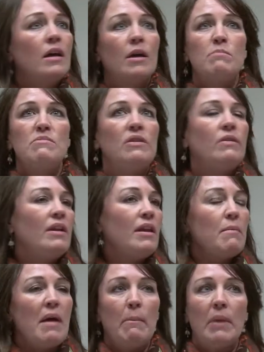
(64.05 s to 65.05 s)

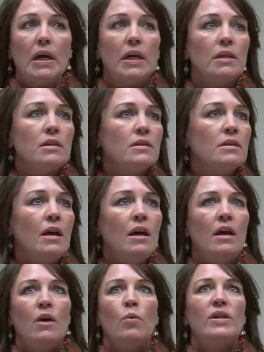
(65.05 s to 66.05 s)
community members,
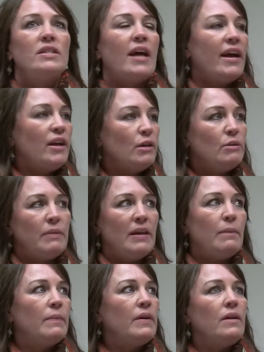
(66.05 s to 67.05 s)
retired
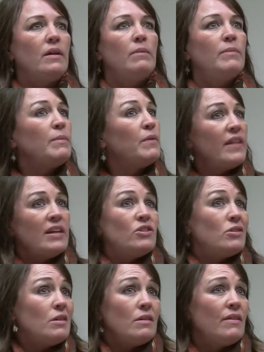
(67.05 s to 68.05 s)
people, people that
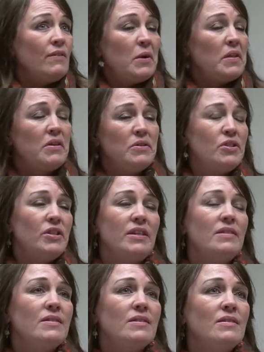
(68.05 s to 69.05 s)
just are living without
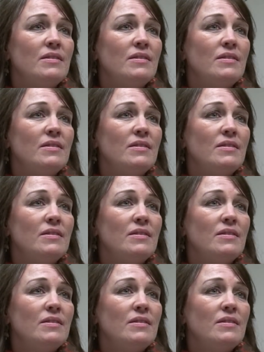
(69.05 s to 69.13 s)
insurance.